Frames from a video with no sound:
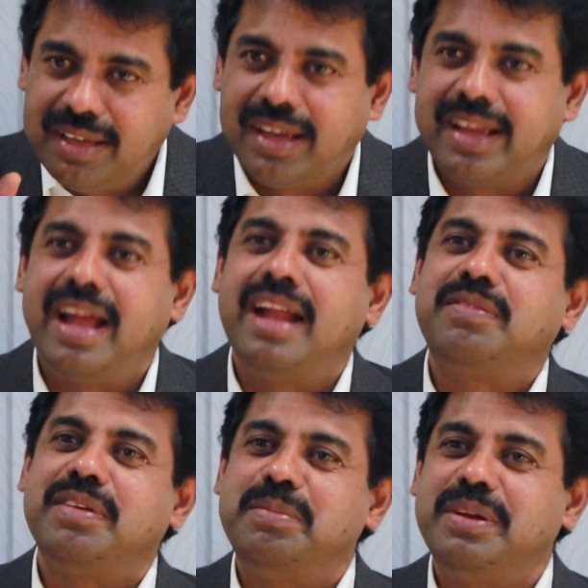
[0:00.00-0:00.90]
a
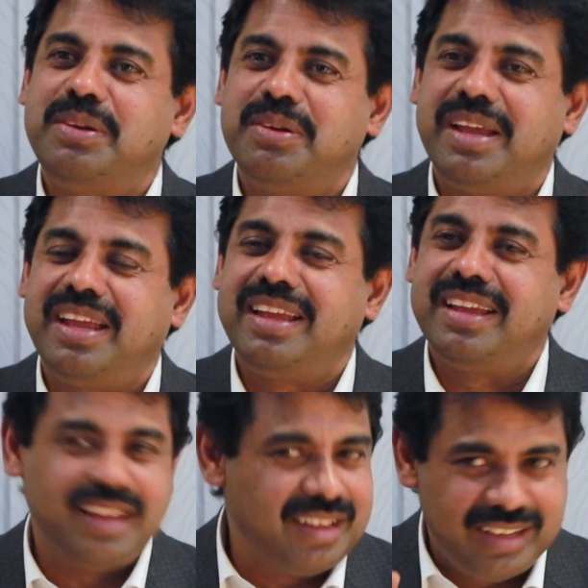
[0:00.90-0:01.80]
cat will be
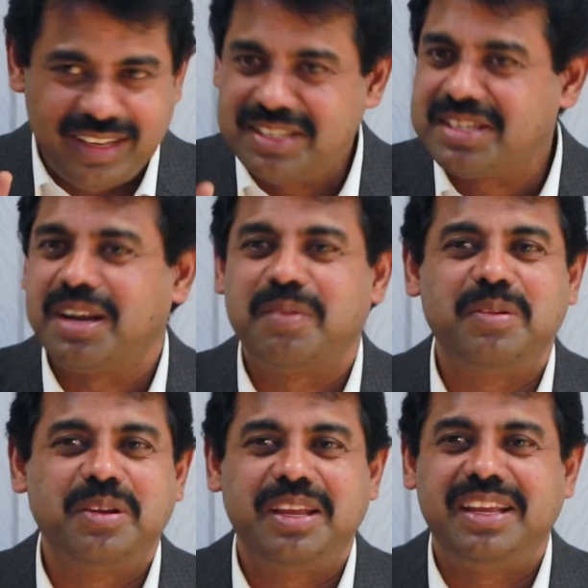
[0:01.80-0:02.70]
looking, instead of
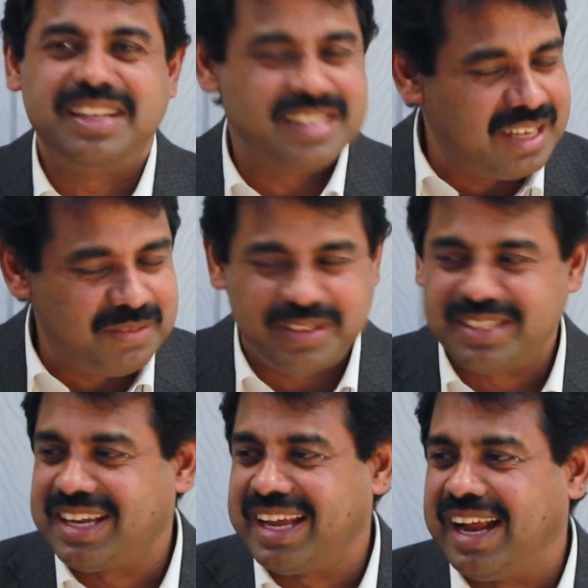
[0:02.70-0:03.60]
looking itself
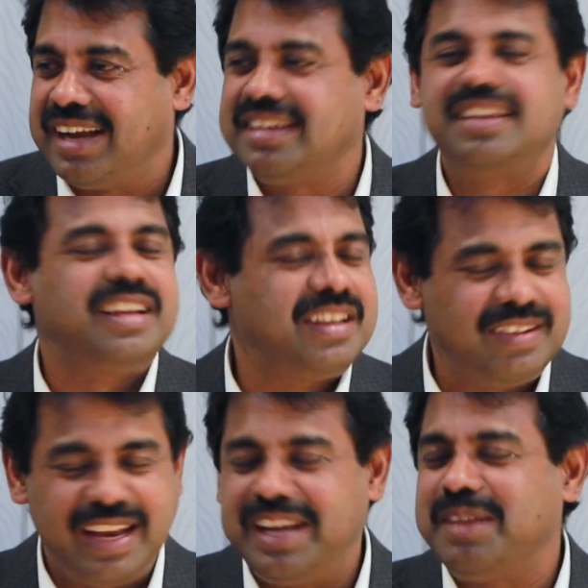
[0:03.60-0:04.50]
as a cat, it
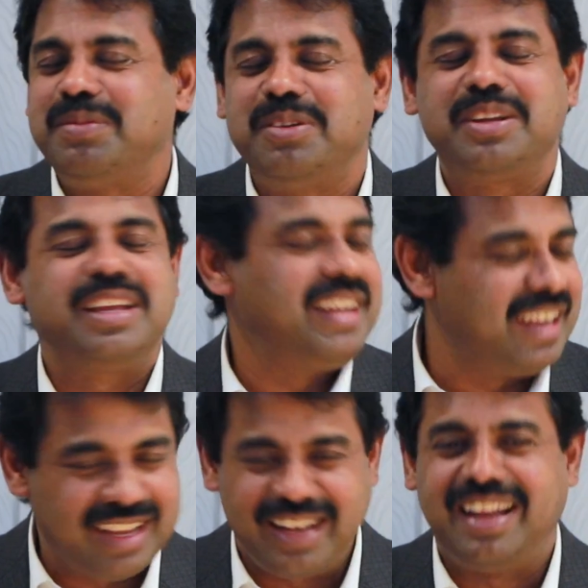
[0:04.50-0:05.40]
will end up looking
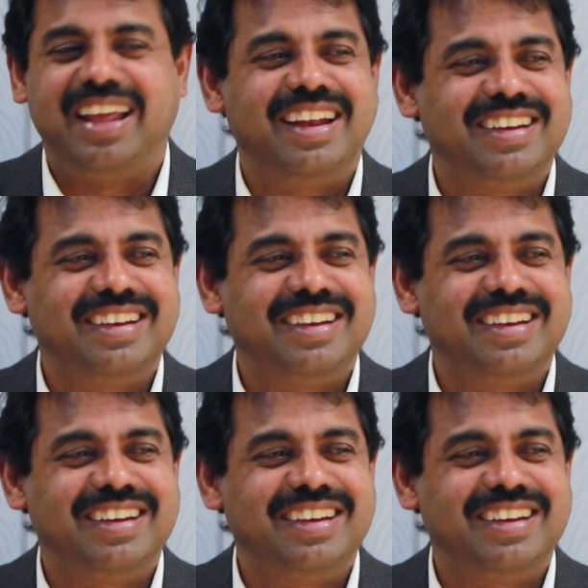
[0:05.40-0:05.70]
like a lion.